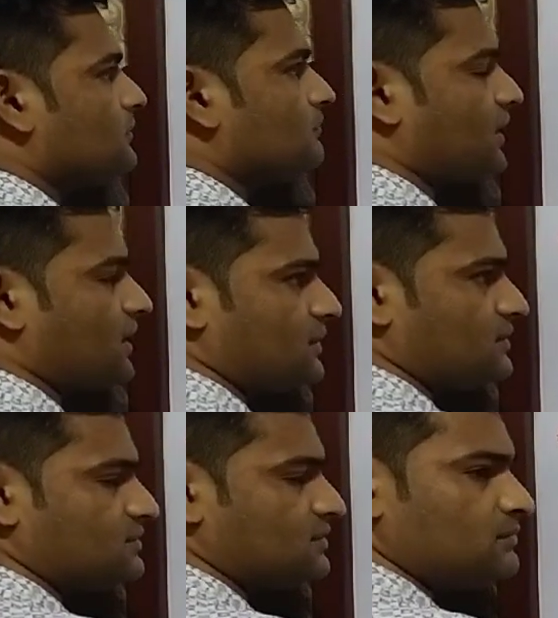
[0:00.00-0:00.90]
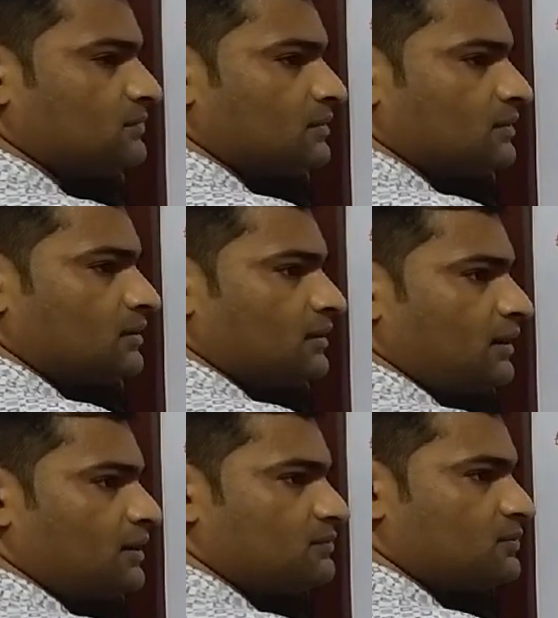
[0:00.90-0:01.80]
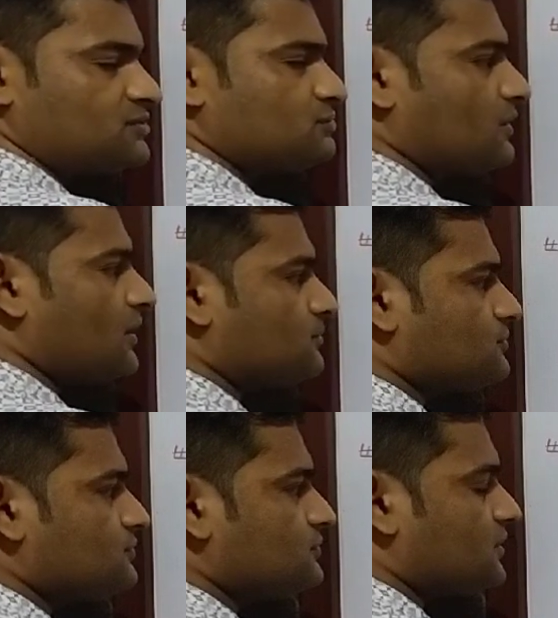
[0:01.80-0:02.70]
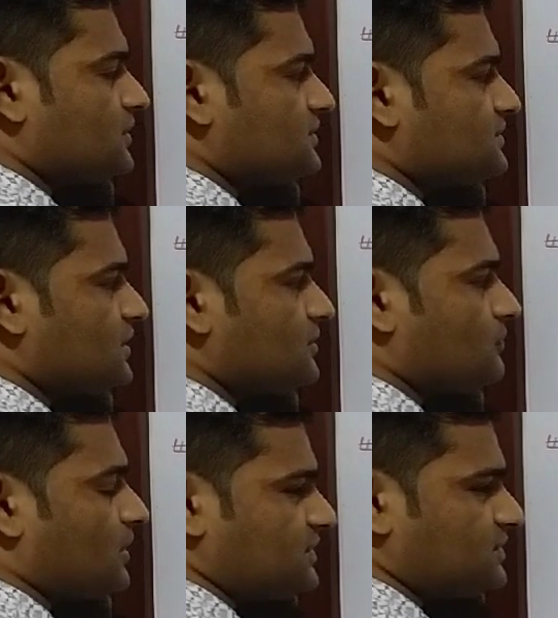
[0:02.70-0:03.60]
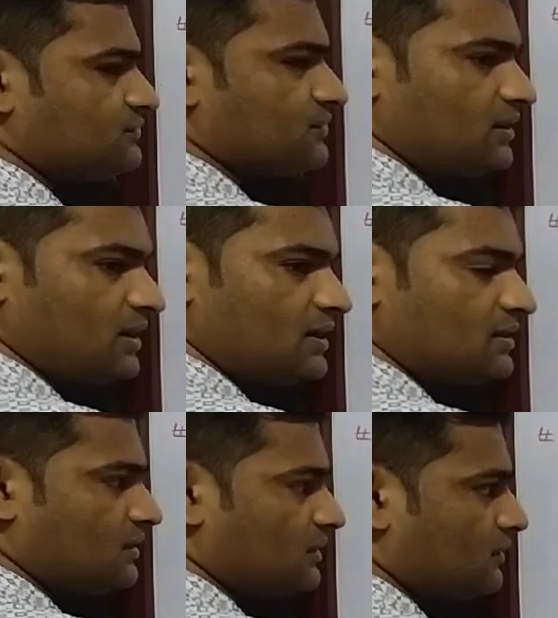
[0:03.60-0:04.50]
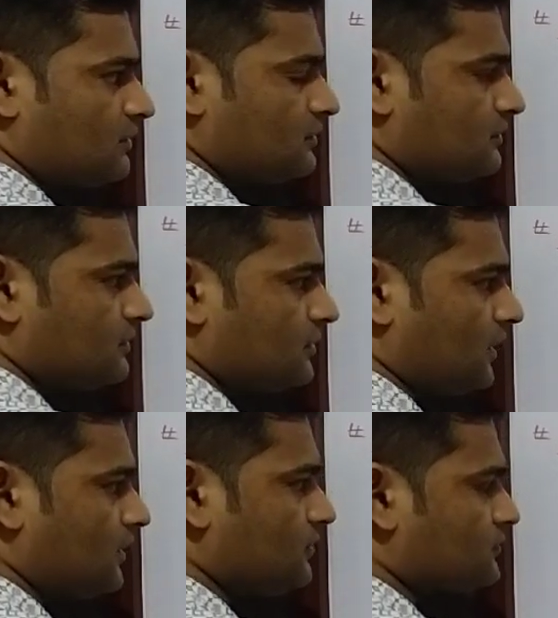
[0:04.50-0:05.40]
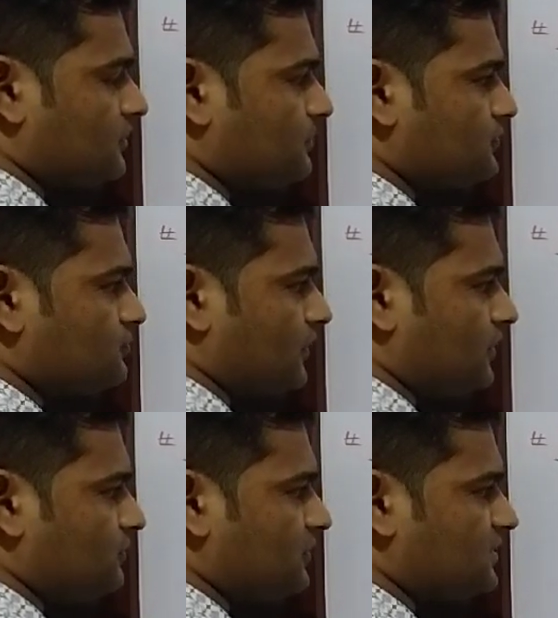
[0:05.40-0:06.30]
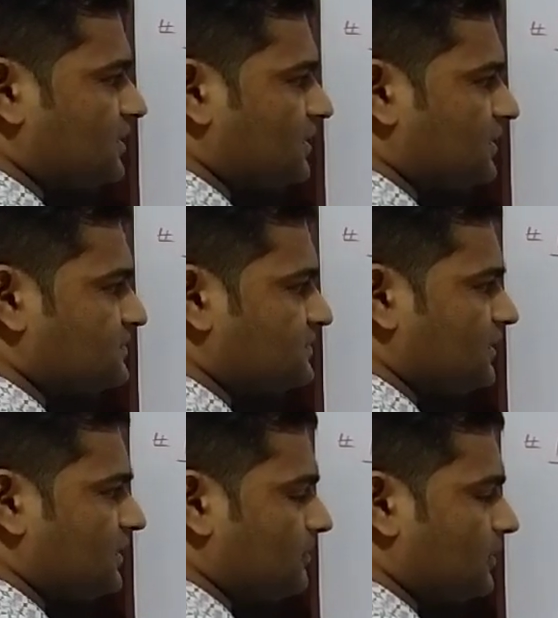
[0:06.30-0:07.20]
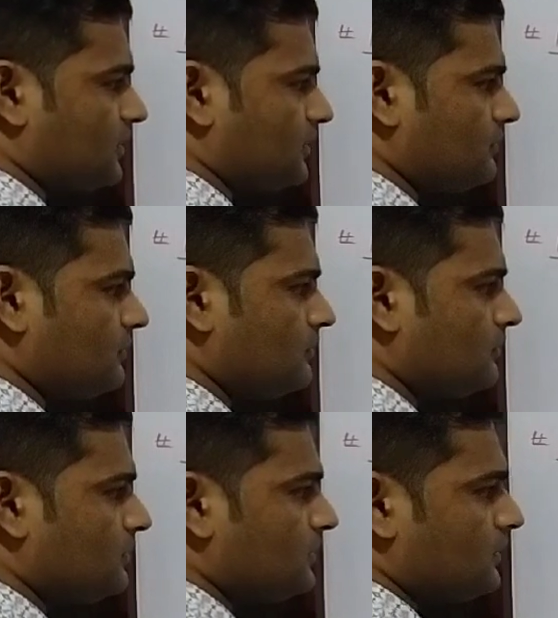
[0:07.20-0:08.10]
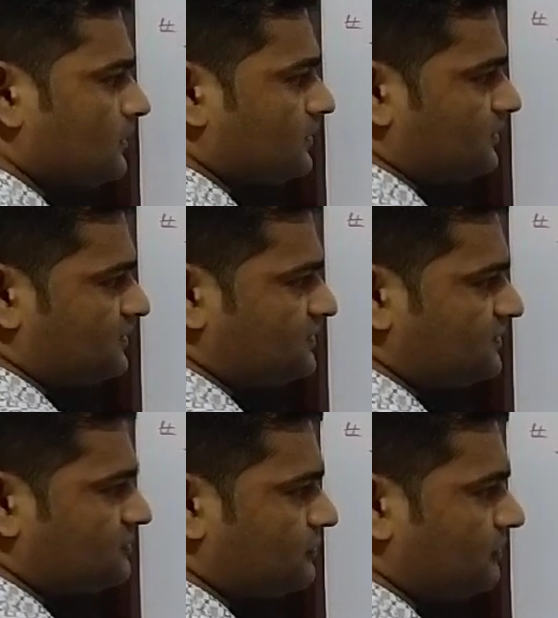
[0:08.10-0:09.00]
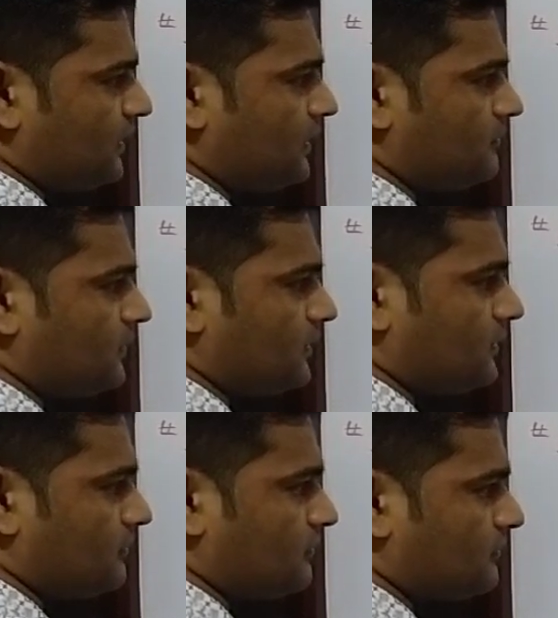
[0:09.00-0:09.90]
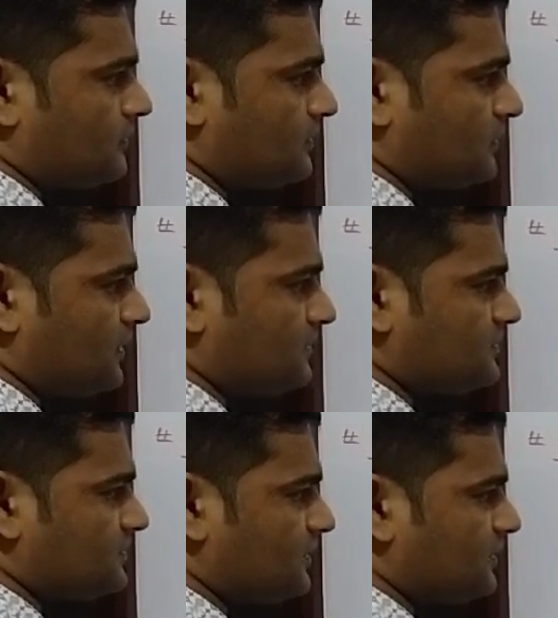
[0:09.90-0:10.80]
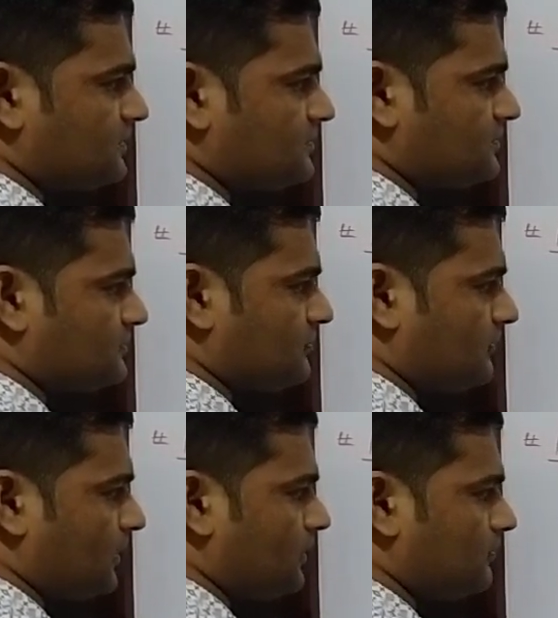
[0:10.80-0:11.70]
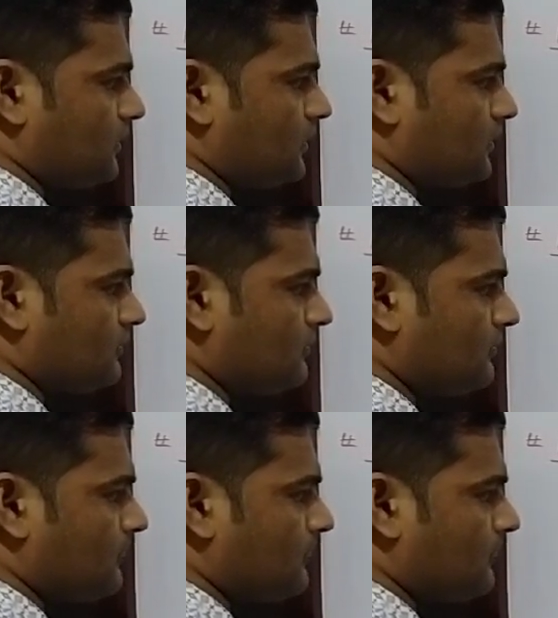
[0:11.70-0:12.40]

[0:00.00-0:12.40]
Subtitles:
mechanism, at first we have to understand what is free radical. And suppose when we take HCl molecule, this is covalent molecule, HCl, this is covalent molecule,